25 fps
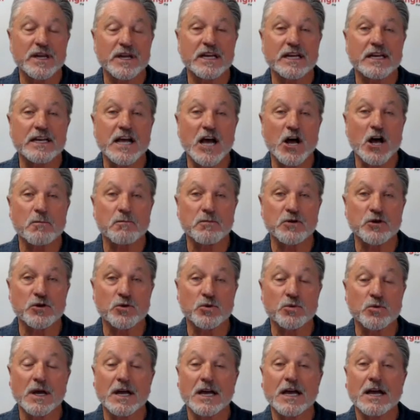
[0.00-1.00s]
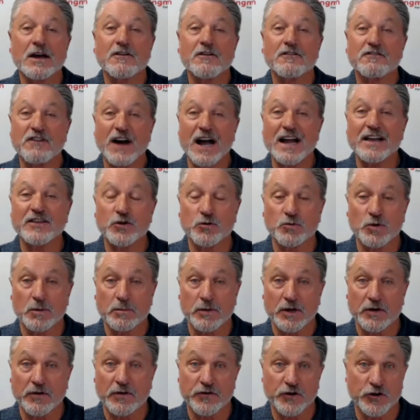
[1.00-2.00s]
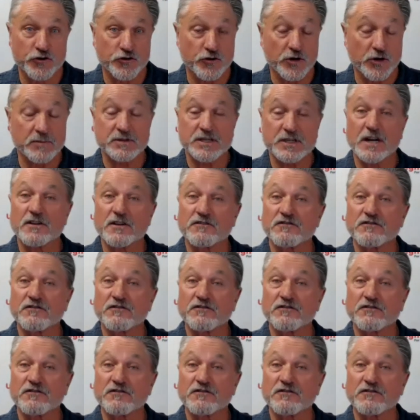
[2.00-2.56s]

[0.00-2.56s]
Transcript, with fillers: We can help you find the woman of your dreams.